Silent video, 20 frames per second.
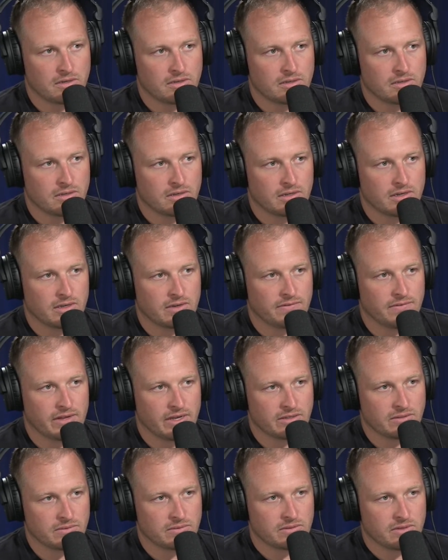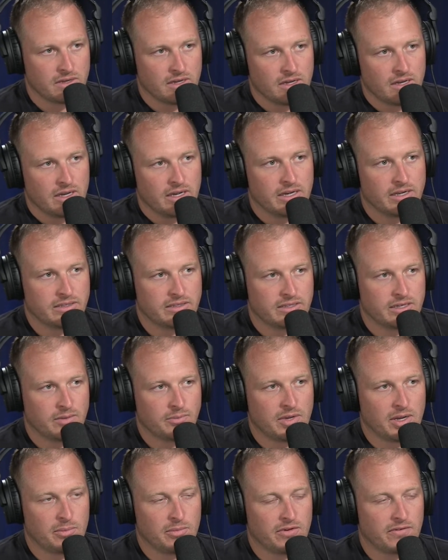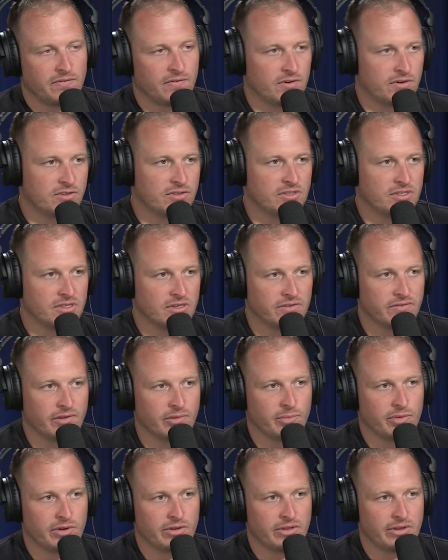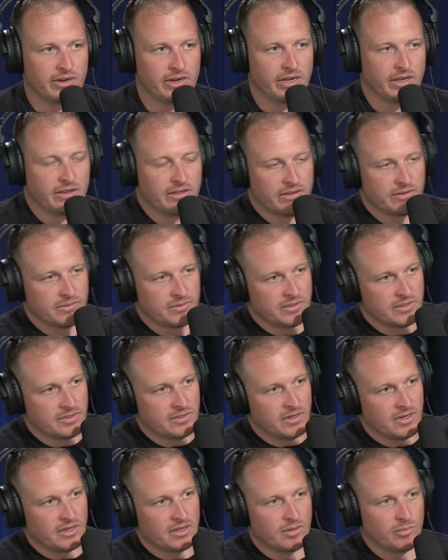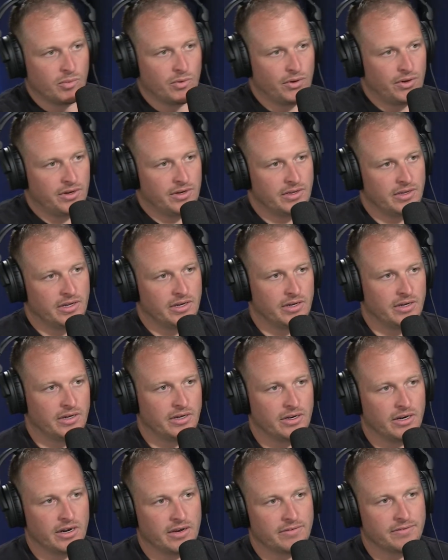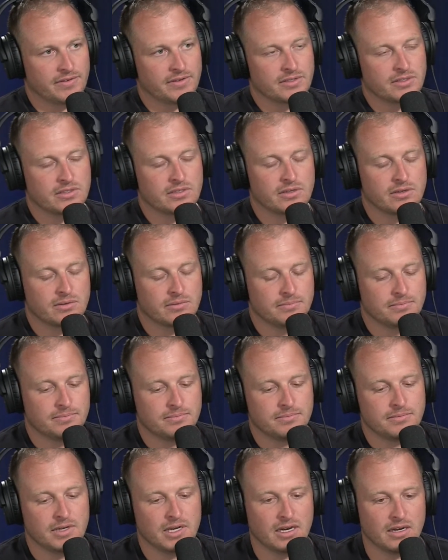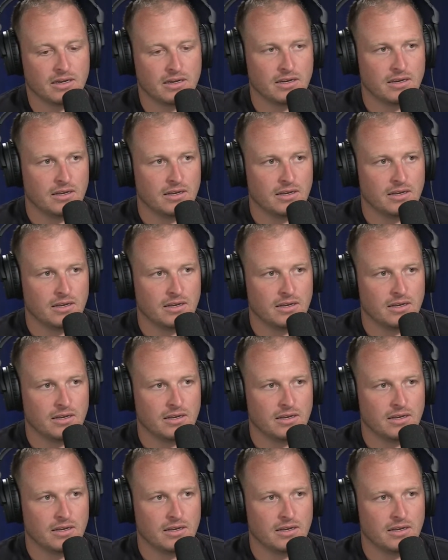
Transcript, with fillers: Oh, if yeah, yeah, yes. It's September 1st to November 30th. It was on the board yep. in there in your office. So, yep. yeah.